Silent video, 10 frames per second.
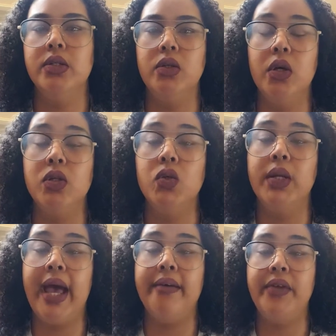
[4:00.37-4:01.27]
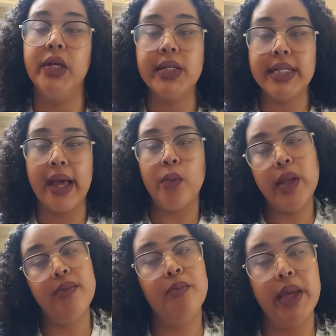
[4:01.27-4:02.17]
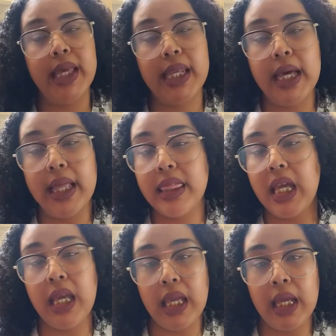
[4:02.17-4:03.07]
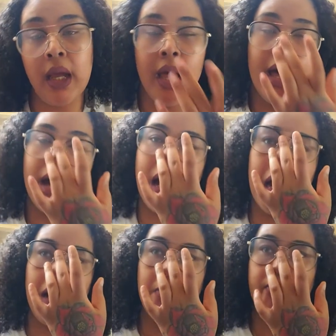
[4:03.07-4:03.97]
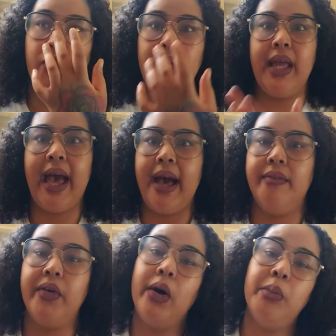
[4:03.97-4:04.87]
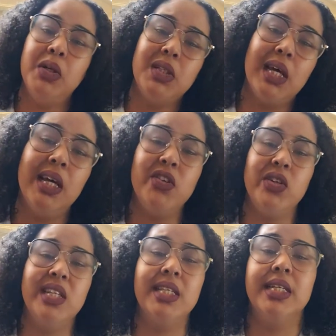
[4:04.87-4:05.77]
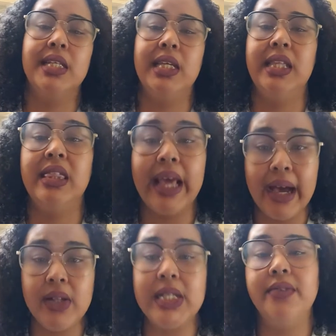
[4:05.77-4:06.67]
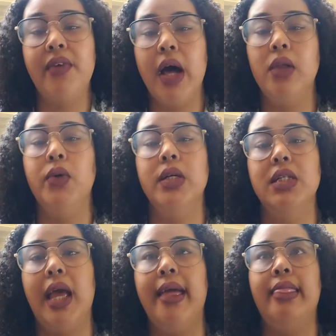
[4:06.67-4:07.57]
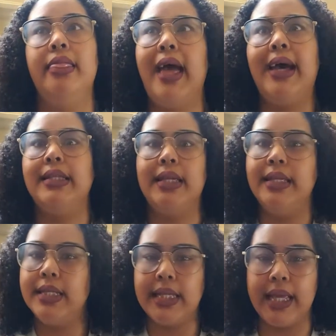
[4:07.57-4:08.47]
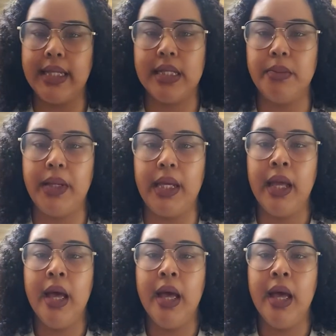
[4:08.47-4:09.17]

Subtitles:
2.5 years that we've been a thing, we have almost 160,000 followers, and that's insane to me,